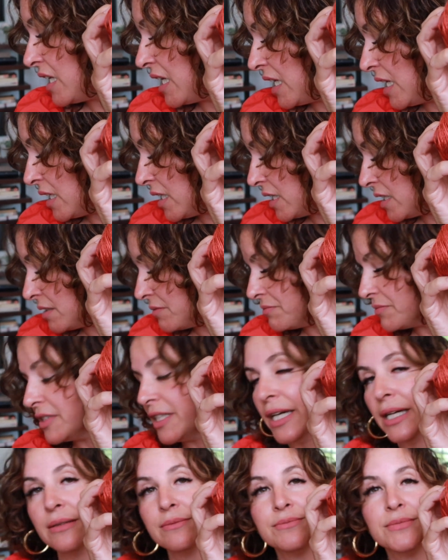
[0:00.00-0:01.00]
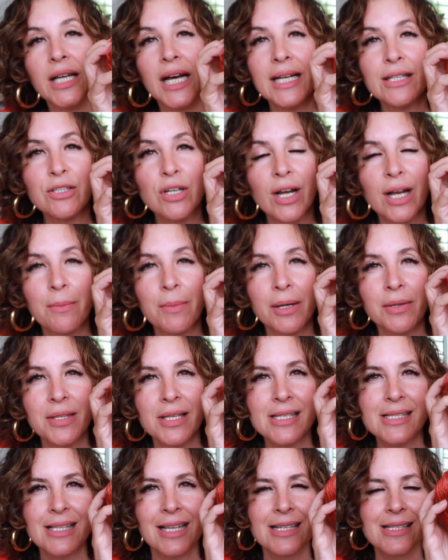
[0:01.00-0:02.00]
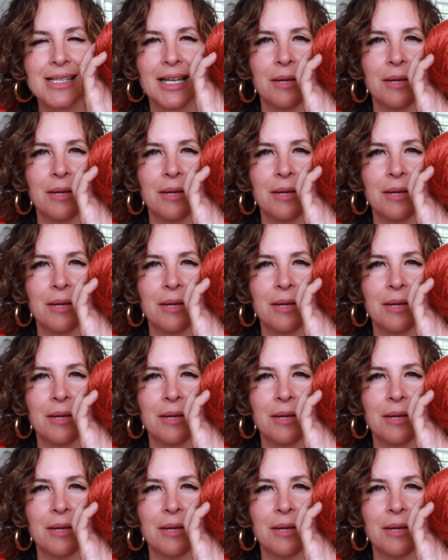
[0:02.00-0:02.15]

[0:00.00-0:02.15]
Yeah, I talked about this last